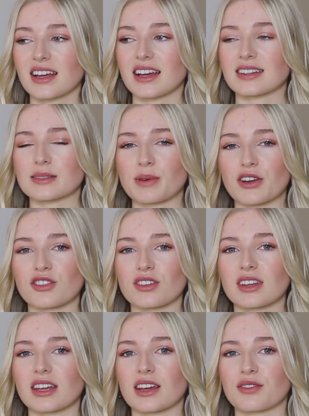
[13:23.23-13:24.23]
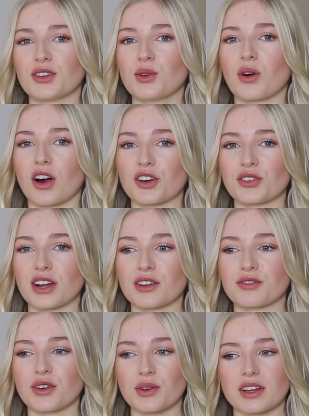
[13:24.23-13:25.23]
especially if you are trying to
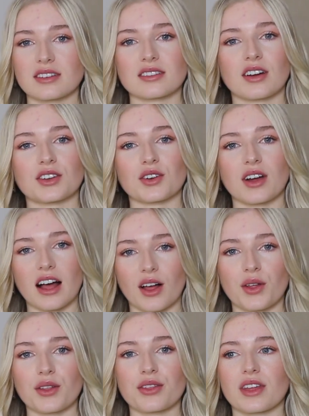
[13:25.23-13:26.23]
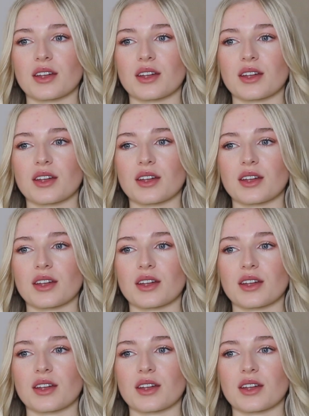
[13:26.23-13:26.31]
focus on your health